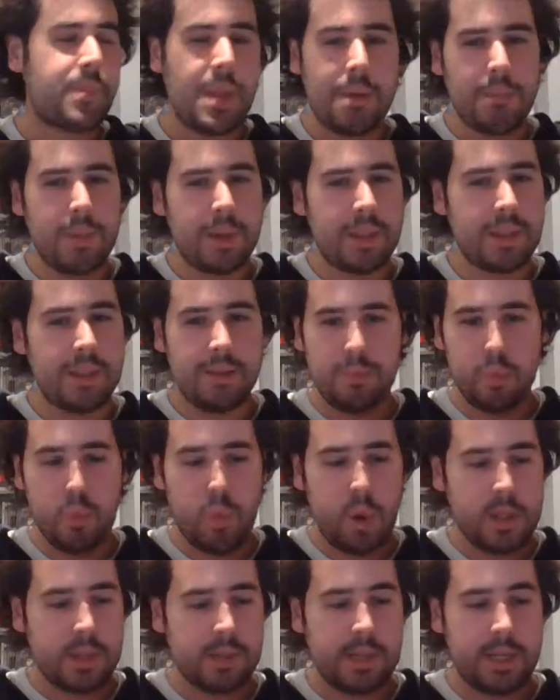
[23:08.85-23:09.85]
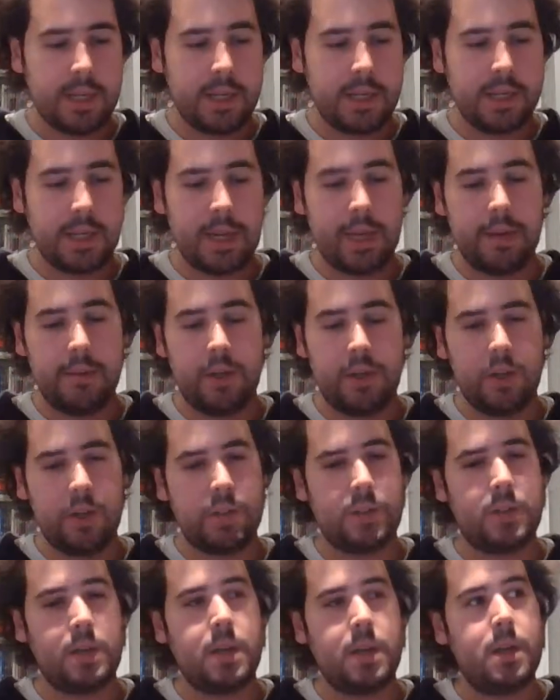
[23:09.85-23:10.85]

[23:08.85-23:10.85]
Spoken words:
But once they because